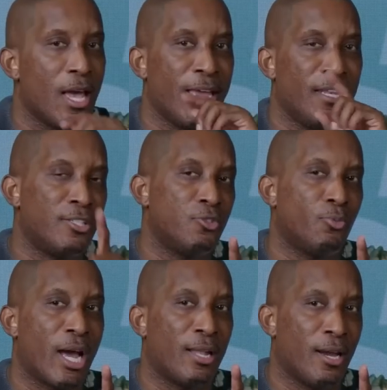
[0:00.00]
And this is
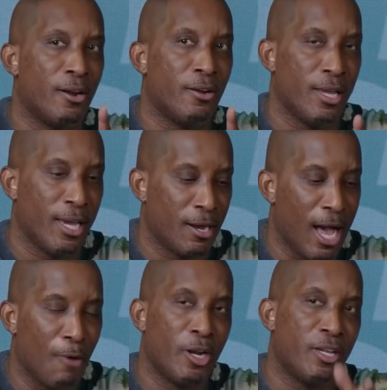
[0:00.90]
what I learned. And
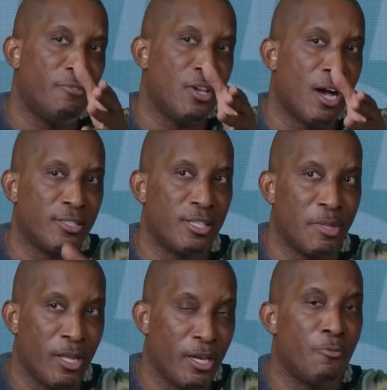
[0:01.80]
I want to give y'all
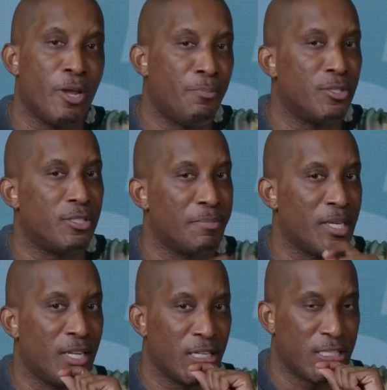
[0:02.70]
something. Get ready to put
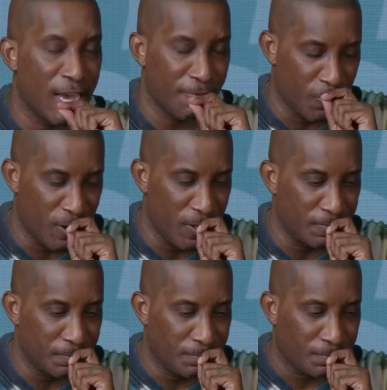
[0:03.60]
something in the chat for you.
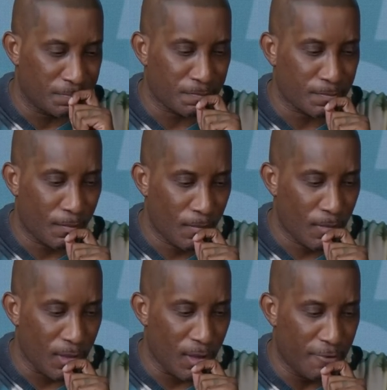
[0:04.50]

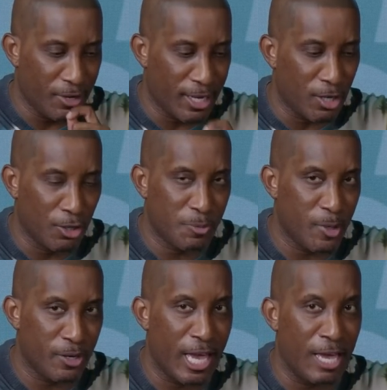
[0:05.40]
I feel like the Holy
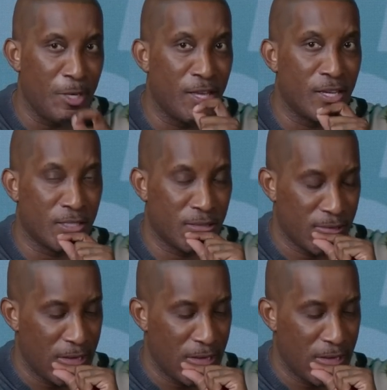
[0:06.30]
Spirit gave me this